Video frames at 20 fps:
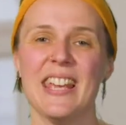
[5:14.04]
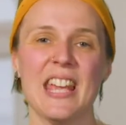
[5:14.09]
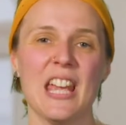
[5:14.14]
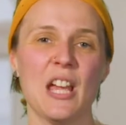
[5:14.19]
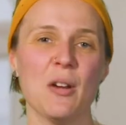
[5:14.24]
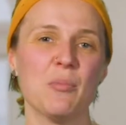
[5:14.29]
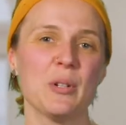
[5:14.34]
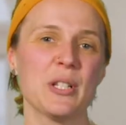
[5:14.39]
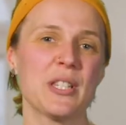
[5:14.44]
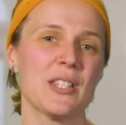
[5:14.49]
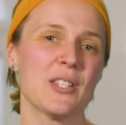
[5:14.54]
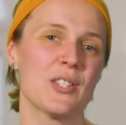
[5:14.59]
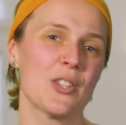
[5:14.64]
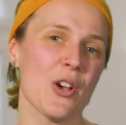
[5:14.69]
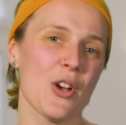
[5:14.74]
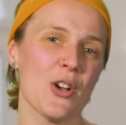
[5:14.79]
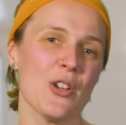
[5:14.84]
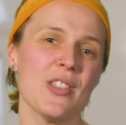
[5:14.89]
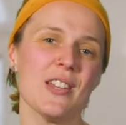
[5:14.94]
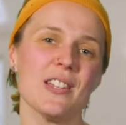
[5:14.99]
It was as
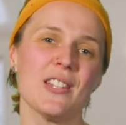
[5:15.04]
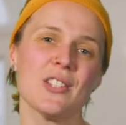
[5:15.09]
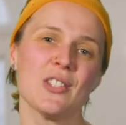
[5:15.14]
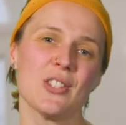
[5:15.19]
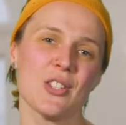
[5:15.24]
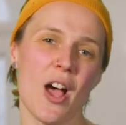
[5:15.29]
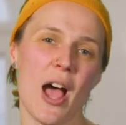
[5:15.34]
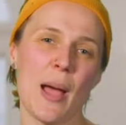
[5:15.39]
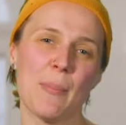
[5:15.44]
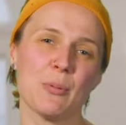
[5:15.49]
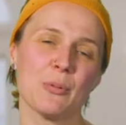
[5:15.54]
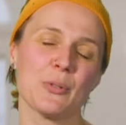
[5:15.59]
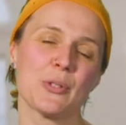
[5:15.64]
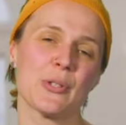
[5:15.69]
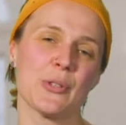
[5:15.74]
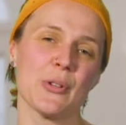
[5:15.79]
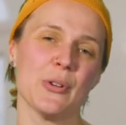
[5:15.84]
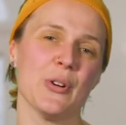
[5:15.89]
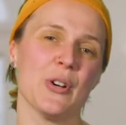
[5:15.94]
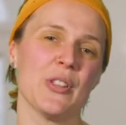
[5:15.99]
though the disciples
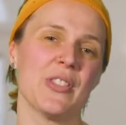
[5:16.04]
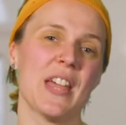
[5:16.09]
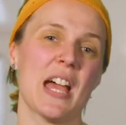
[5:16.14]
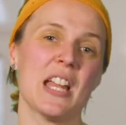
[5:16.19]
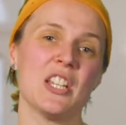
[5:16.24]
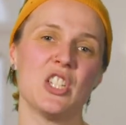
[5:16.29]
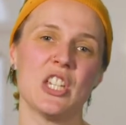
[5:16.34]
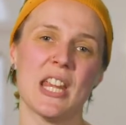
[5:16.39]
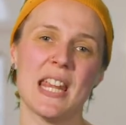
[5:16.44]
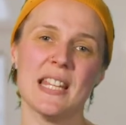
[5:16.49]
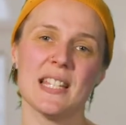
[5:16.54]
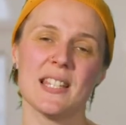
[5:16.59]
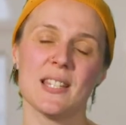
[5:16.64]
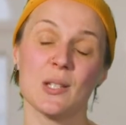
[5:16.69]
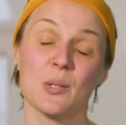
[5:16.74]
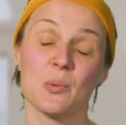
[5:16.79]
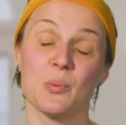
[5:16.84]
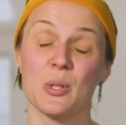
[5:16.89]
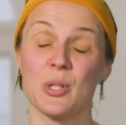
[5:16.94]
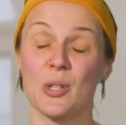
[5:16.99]
thought that
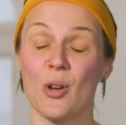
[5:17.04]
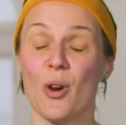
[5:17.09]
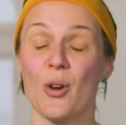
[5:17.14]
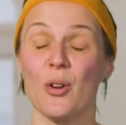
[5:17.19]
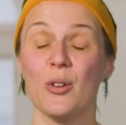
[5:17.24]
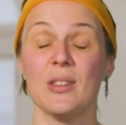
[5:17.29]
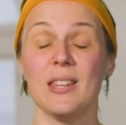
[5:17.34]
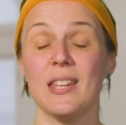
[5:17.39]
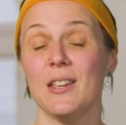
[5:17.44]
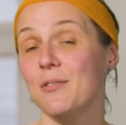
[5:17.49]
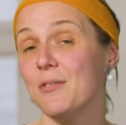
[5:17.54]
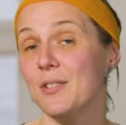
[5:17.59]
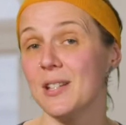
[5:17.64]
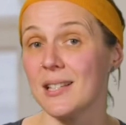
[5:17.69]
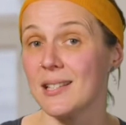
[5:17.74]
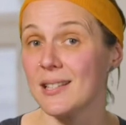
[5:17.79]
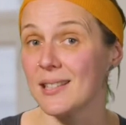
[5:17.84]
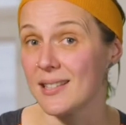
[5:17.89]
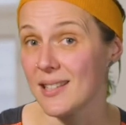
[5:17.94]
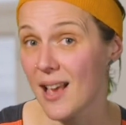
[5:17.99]
Jesus was only for
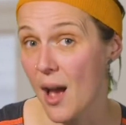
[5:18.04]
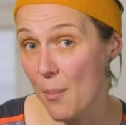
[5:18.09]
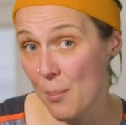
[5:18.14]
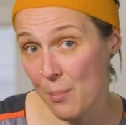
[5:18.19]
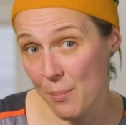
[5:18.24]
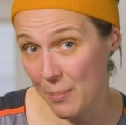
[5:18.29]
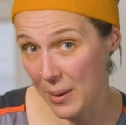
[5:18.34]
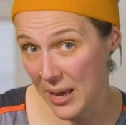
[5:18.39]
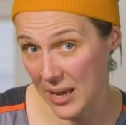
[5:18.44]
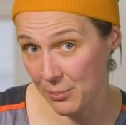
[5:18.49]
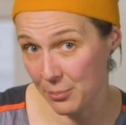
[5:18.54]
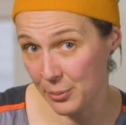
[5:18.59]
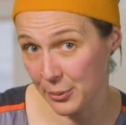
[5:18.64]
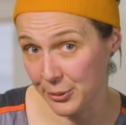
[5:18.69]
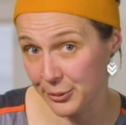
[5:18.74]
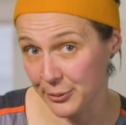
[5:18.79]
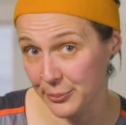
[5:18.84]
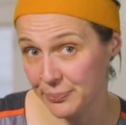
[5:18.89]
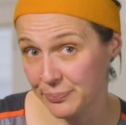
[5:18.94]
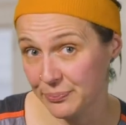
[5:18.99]
some
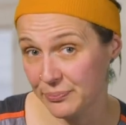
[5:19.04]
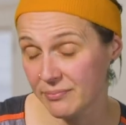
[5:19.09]
people.